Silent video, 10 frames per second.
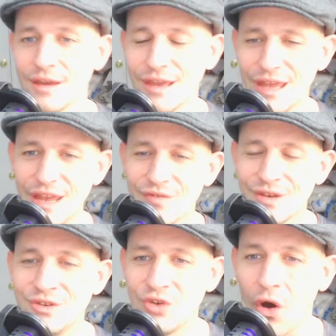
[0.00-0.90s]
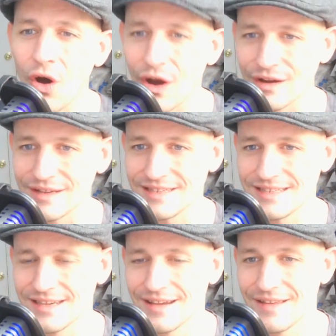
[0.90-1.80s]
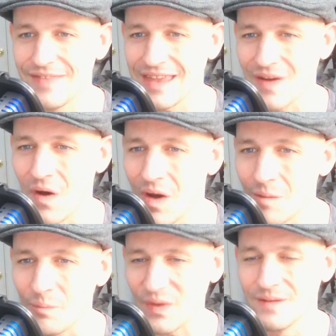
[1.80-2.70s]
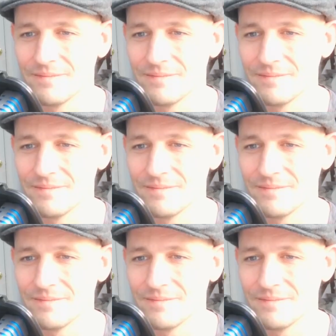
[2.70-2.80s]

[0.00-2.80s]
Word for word: even dogs that hump